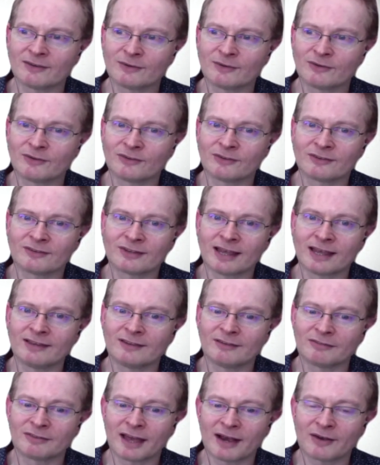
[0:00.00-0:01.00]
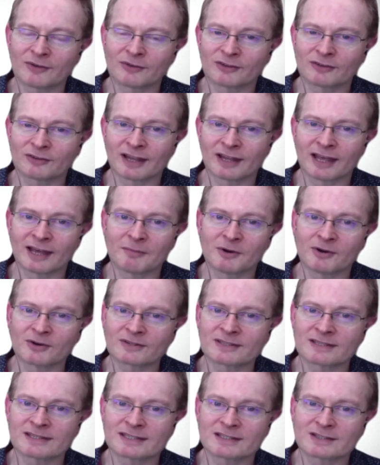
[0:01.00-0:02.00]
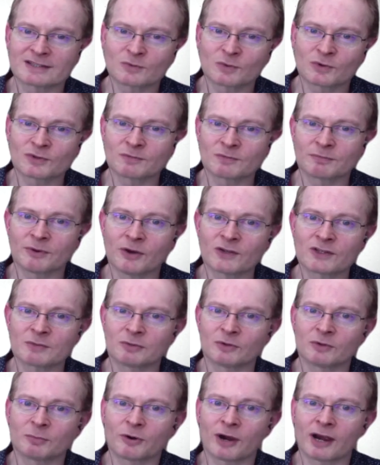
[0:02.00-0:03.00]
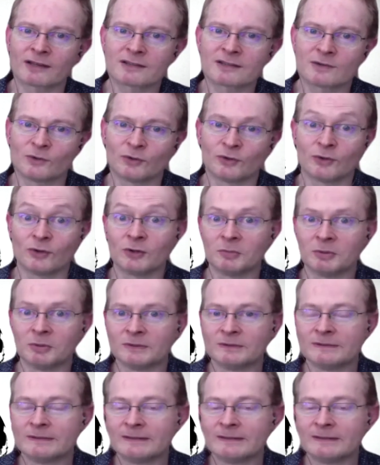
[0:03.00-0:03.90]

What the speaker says: There was tens of thousands of letterboxes. It just wasn't possible or practical or doable.